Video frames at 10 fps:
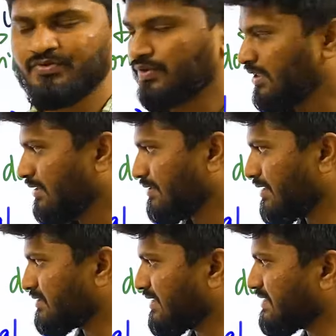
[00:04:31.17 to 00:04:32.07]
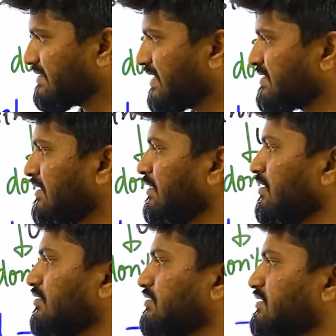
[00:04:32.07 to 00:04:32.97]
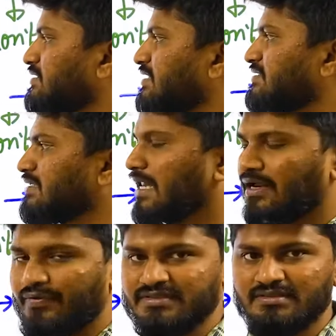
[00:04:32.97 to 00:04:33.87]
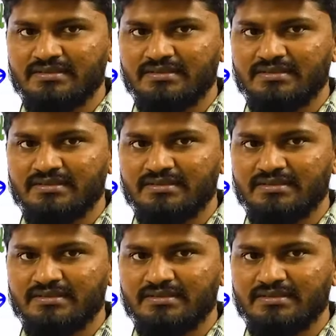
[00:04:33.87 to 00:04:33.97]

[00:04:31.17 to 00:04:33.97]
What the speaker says: Okay, these insects such as larvae,